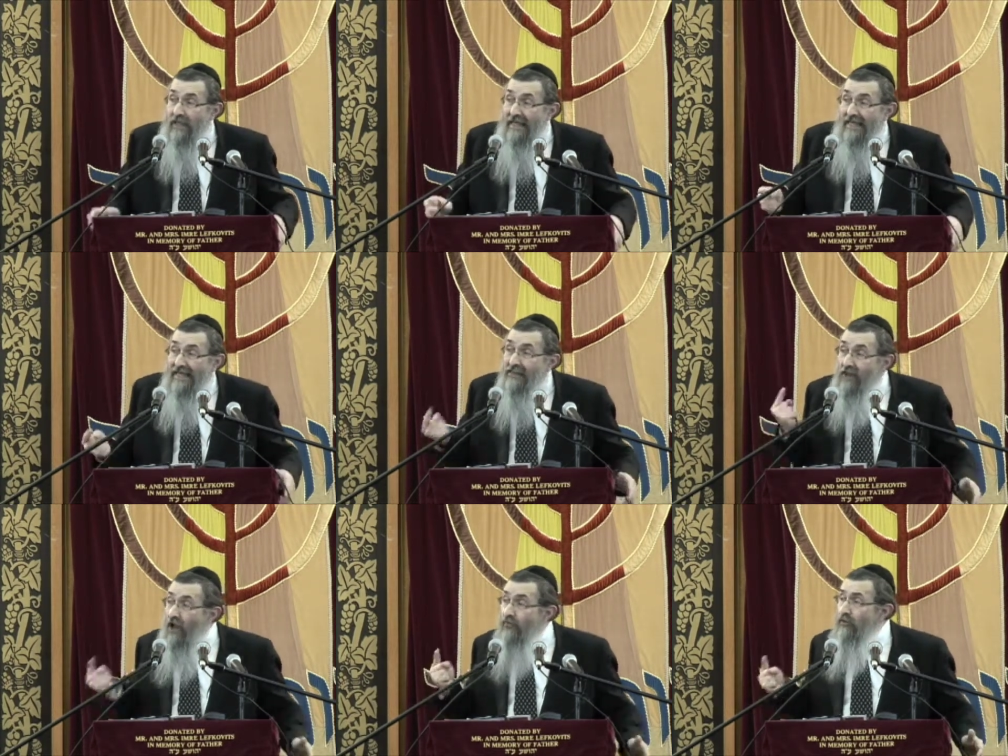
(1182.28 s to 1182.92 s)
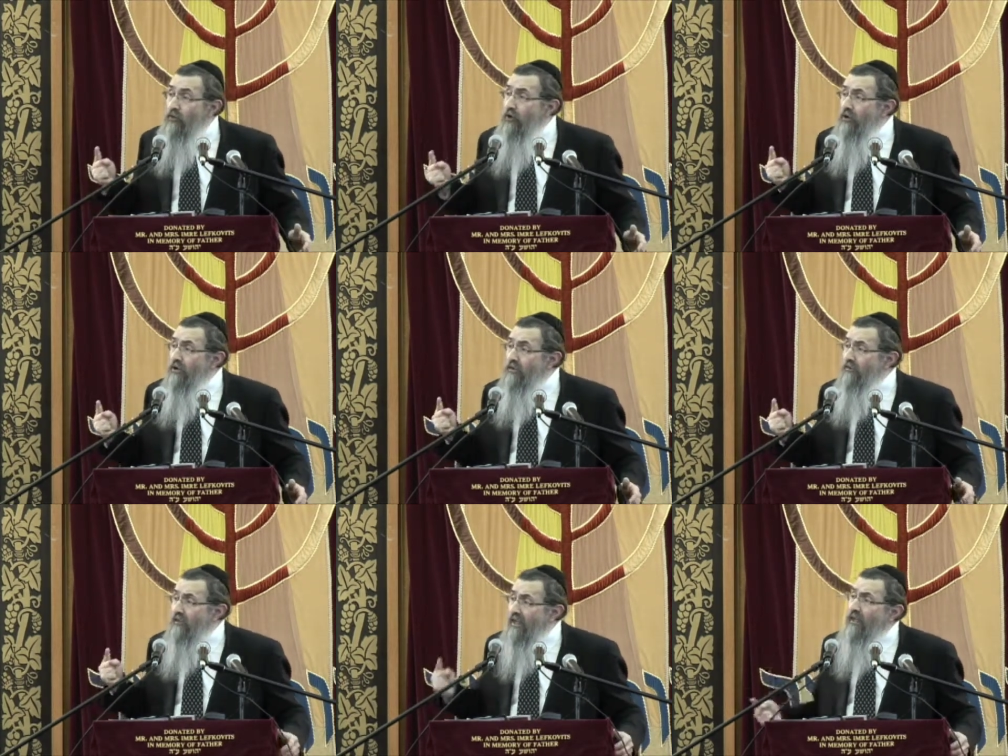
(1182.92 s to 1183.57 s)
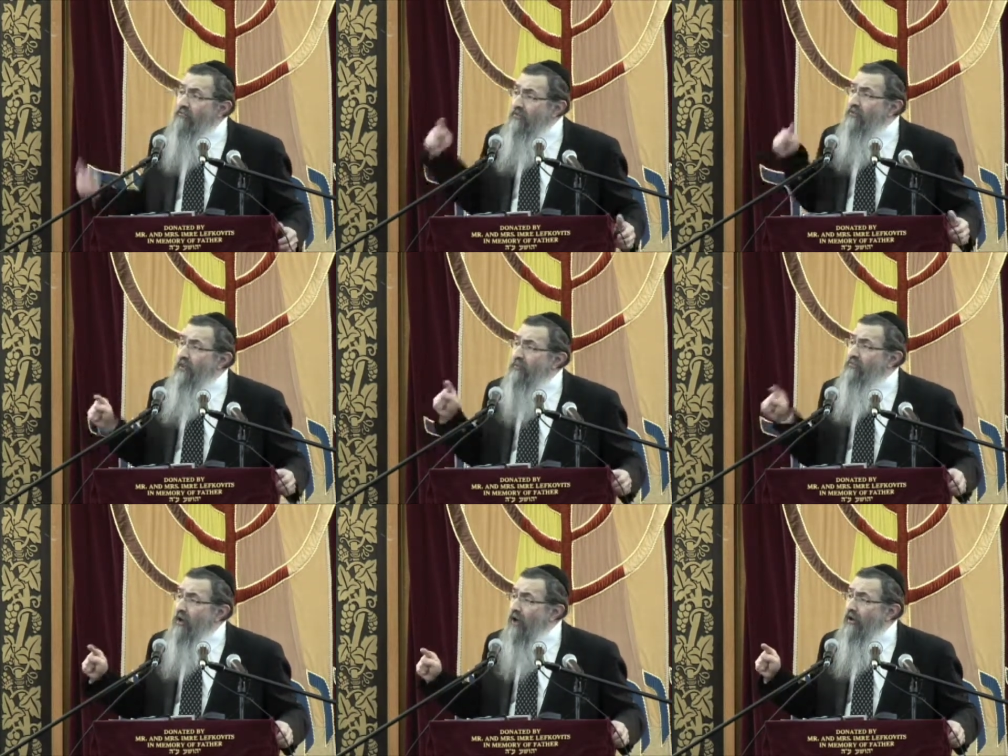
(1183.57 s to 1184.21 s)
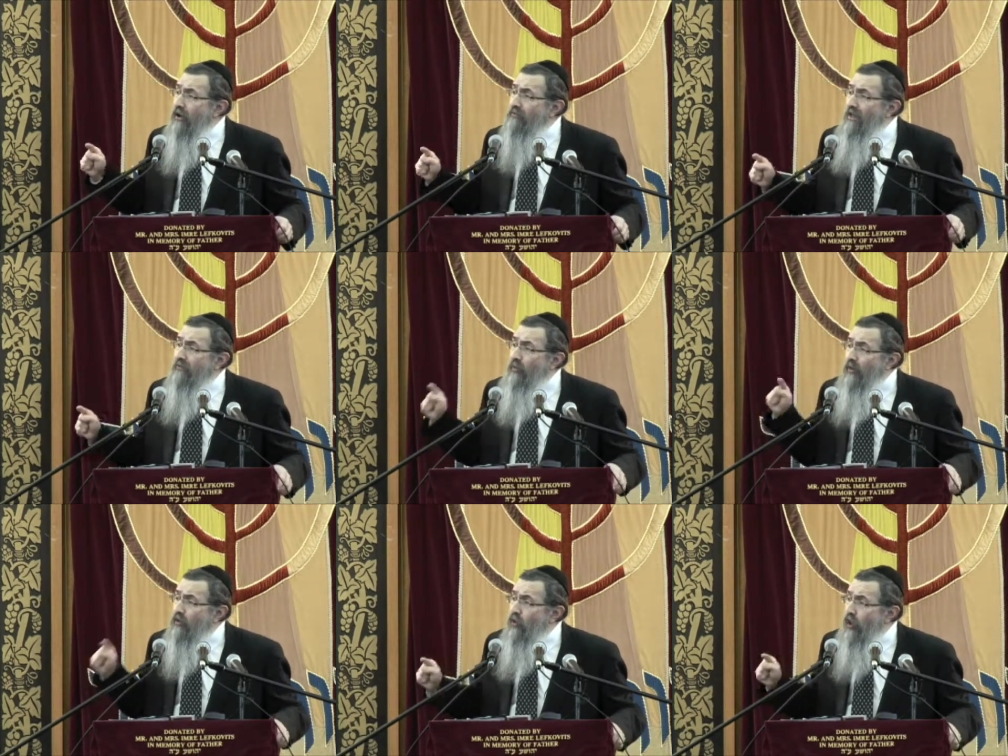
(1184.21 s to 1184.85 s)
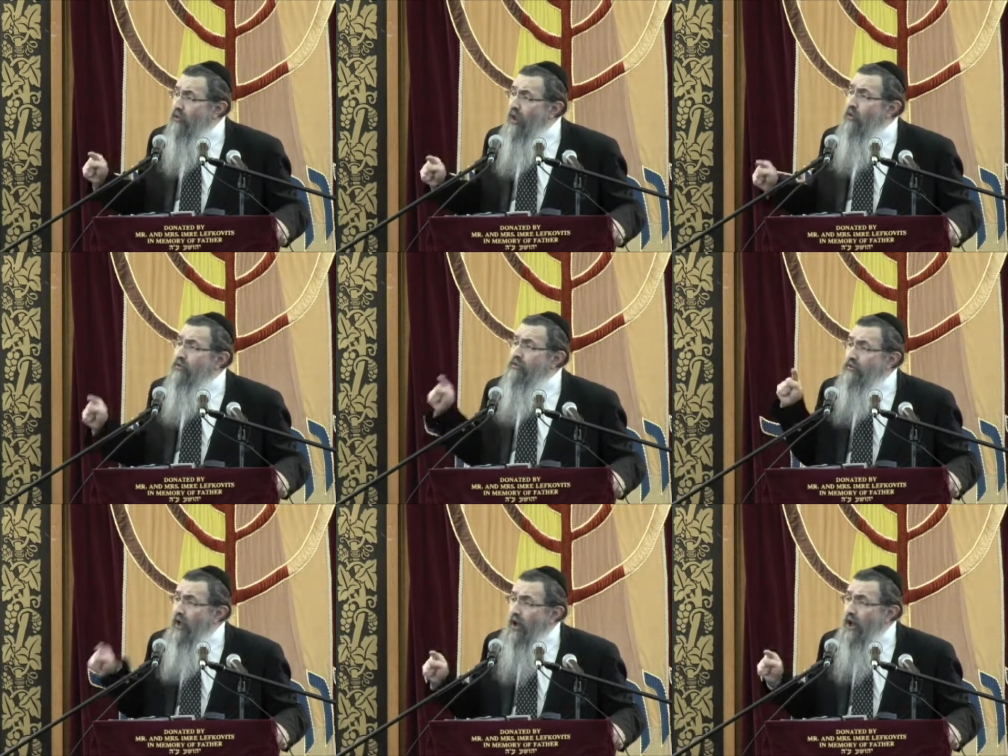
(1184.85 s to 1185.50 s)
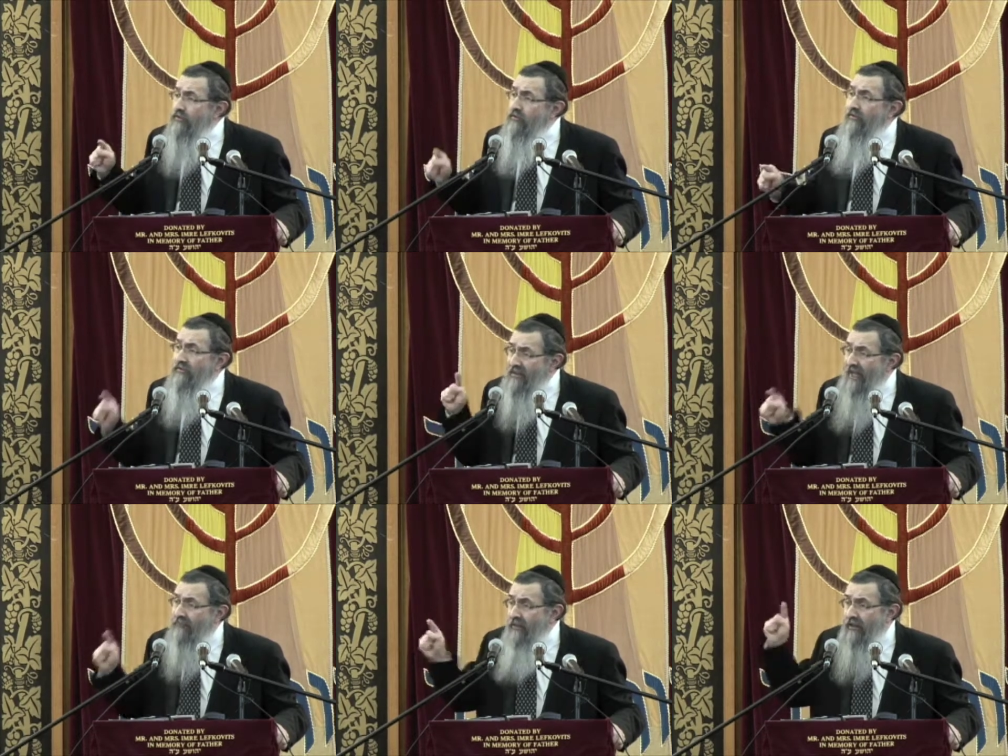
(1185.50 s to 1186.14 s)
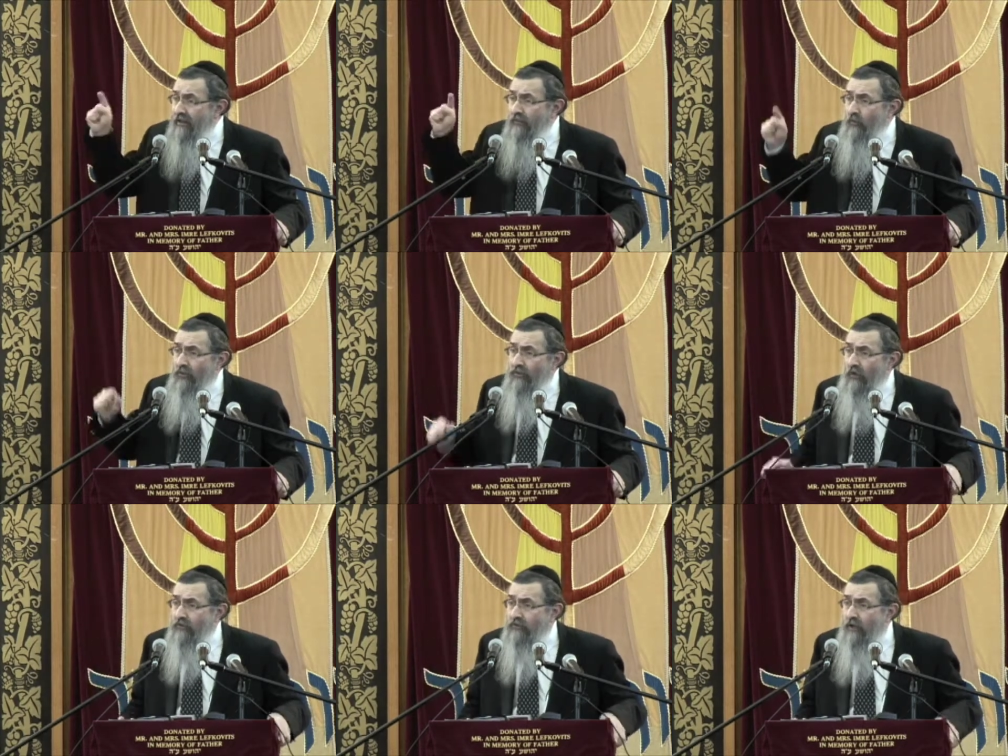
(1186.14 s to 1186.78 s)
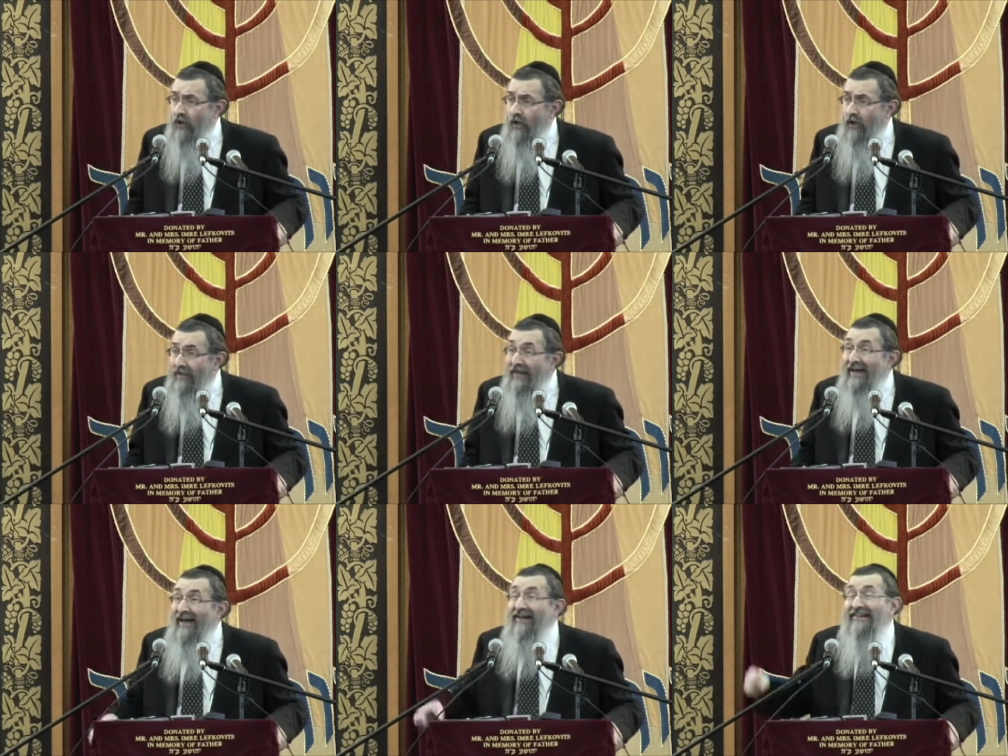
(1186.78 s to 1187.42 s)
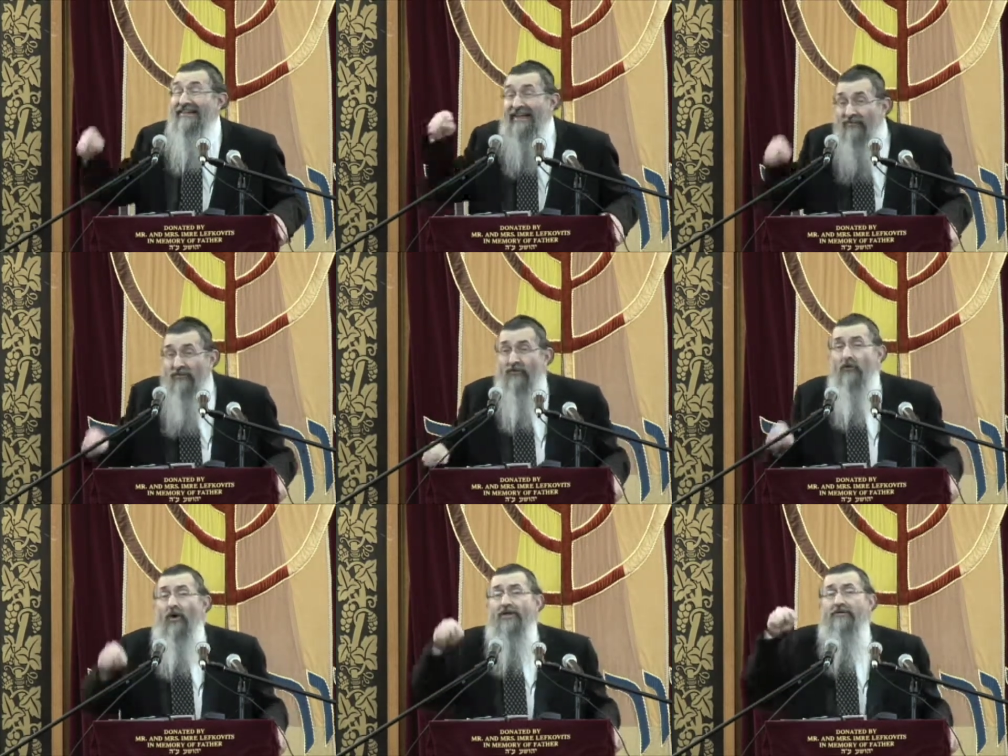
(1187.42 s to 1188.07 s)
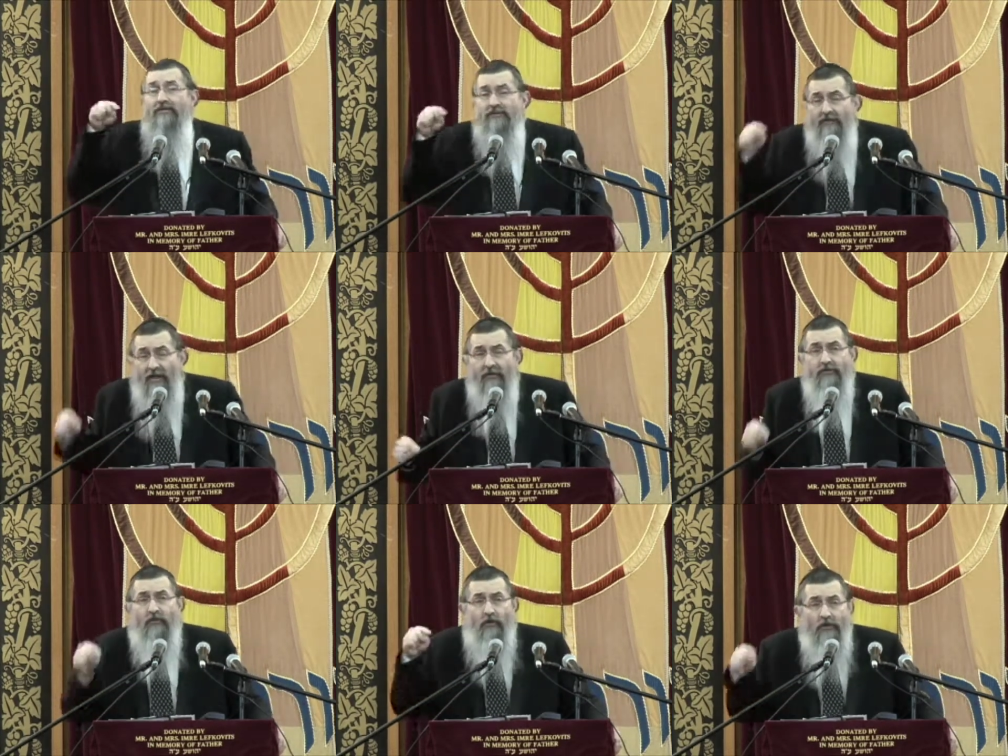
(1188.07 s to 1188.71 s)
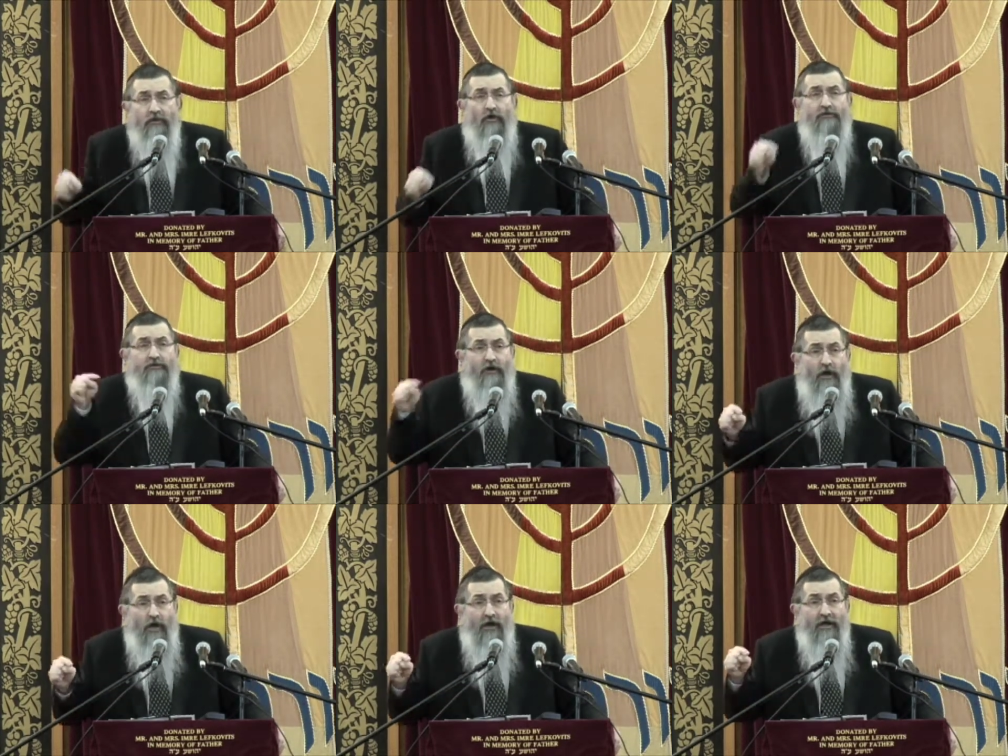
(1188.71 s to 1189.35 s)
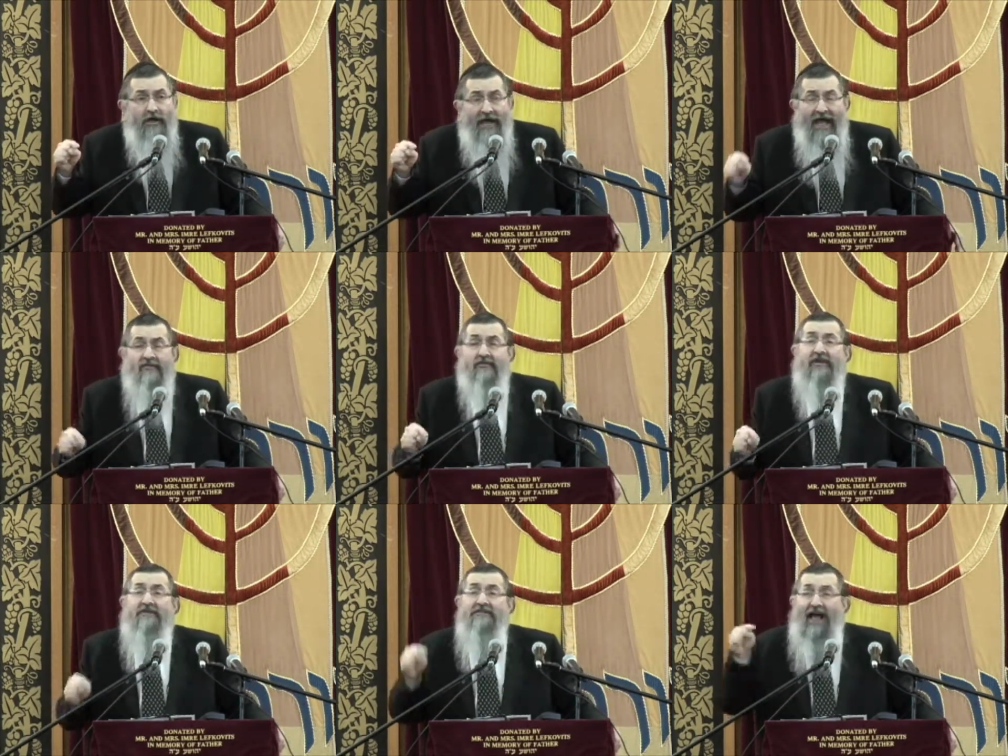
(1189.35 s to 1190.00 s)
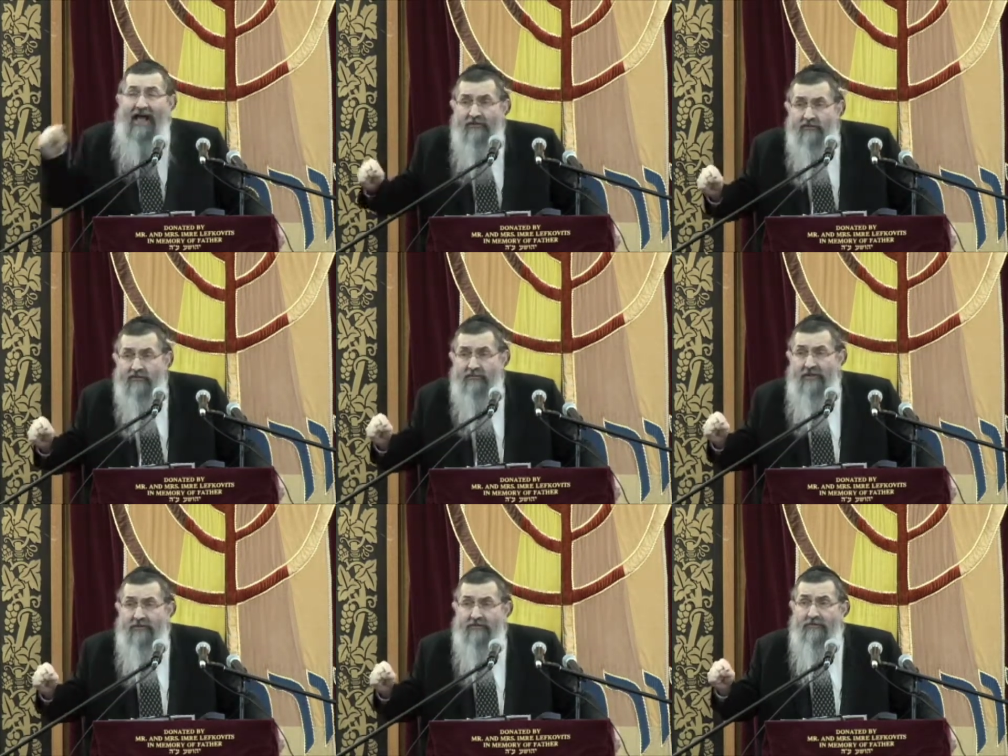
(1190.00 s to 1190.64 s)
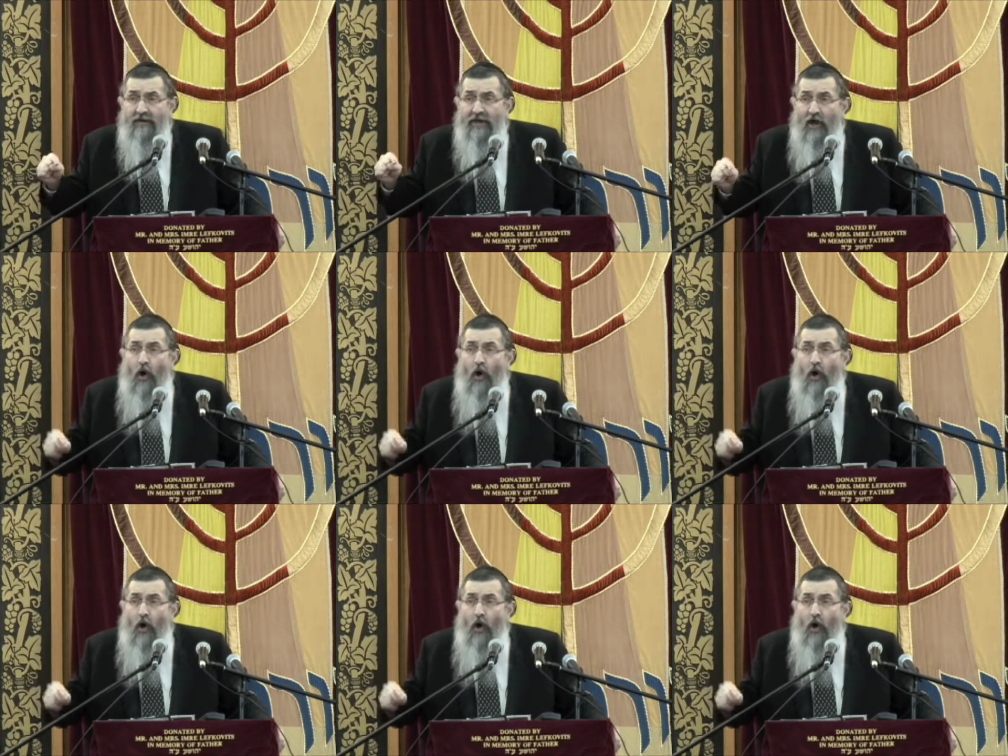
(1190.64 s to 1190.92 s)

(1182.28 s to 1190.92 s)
In other words, even the bracha that we call hodah does not begin with hodah unless you understand the word hodah as acknowledgement,